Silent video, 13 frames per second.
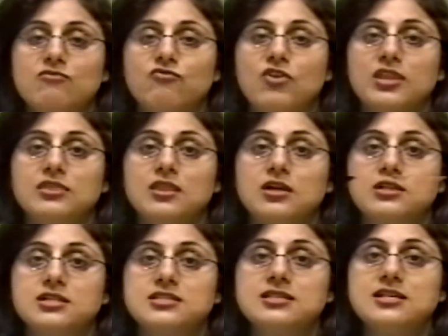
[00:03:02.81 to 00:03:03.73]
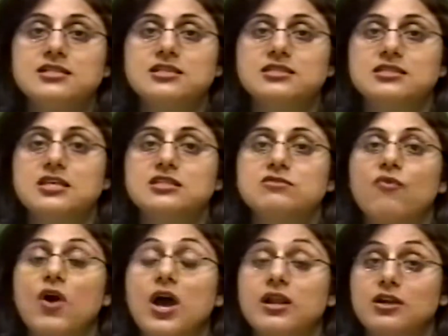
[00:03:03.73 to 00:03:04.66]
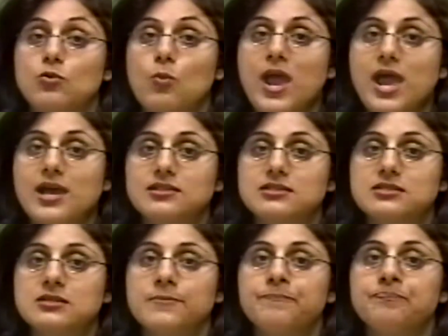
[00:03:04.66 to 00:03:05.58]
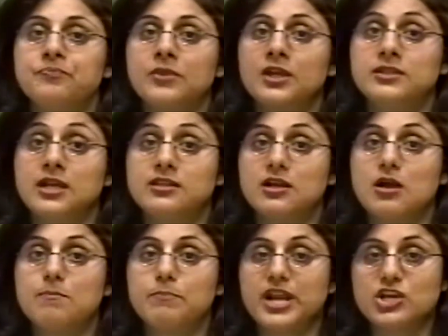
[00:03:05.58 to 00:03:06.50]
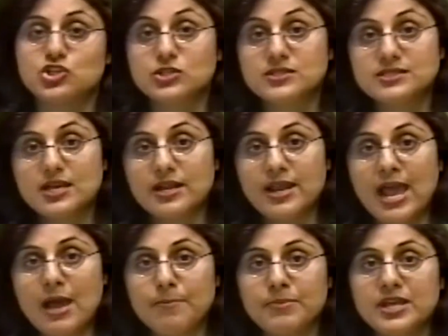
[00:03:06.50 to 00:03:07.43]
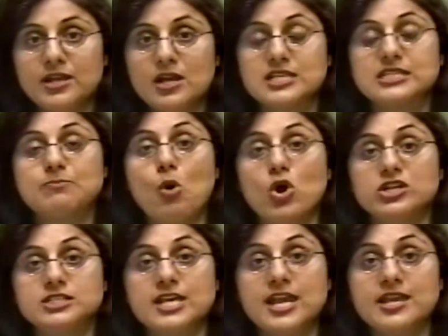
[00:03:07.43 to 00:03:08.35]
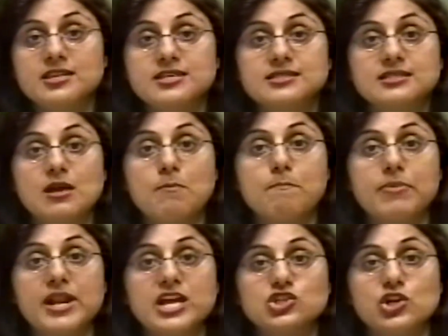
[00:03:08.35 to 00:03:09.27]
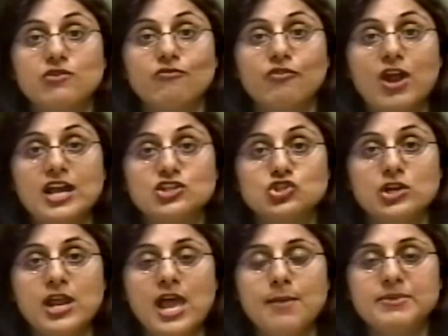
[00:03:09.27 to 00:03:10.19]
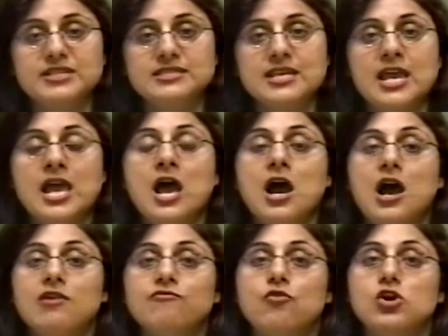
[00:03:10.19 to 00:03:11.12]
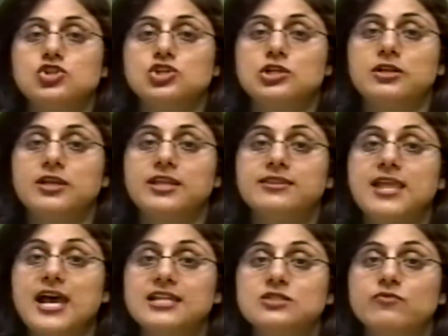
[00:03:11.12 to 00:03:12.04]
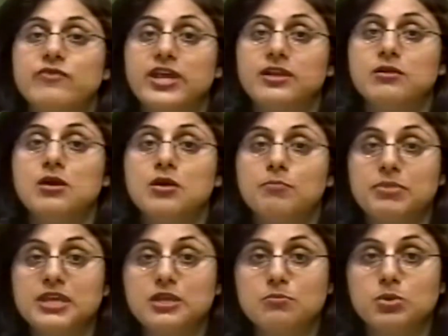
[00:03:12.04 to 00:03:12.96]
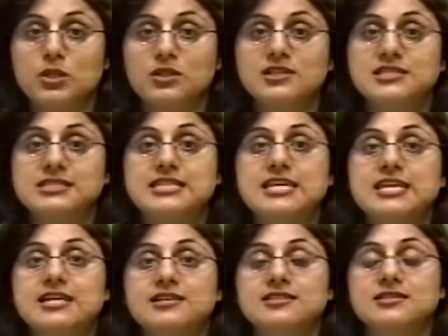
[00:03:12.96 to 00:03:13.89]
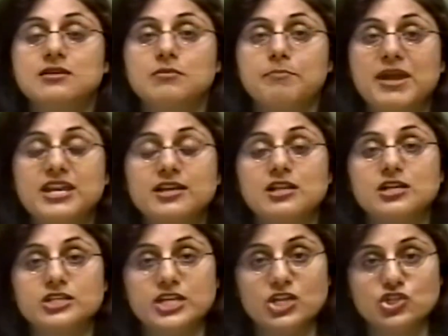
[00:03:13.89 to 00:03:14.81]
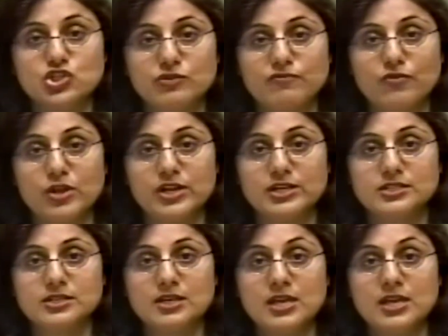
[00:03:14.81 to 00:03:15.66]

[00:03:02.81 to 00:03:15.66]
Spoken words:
When the disease is this far advanced that the compressions are happening, a spontaneous compression fracture happens, unfortunately that's when people seek medical attention for it.